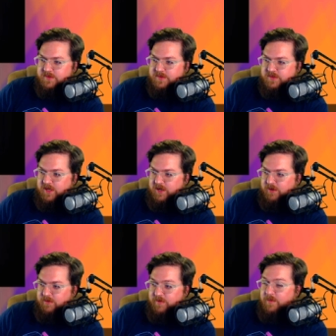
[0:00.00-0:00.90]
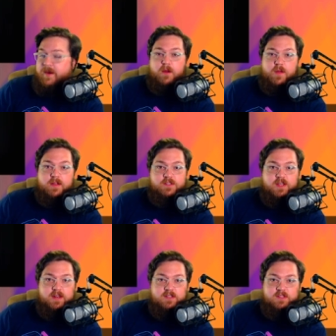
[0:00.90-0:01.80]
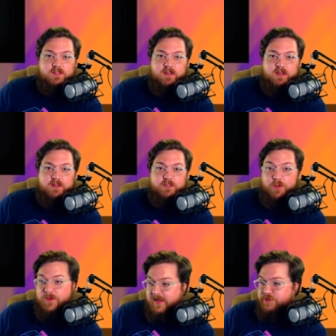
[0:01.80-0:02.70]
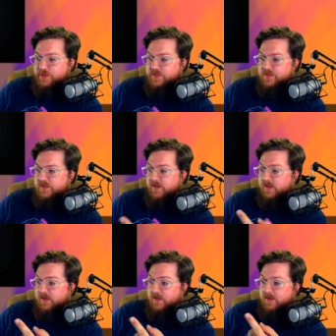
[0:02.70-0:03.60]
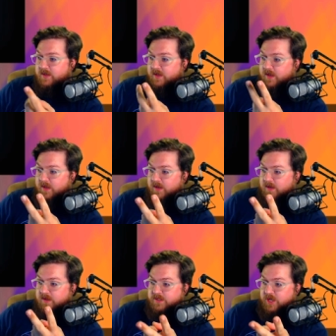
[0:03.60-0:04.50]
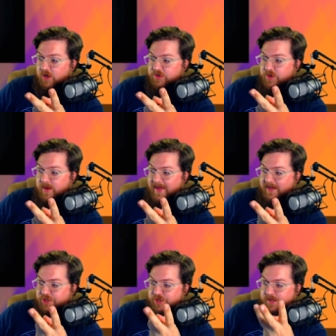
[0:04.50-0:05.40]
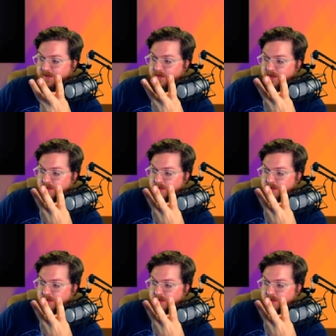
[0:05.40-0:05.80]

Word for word: so for marathon settings, uh, donations, uh, call to action,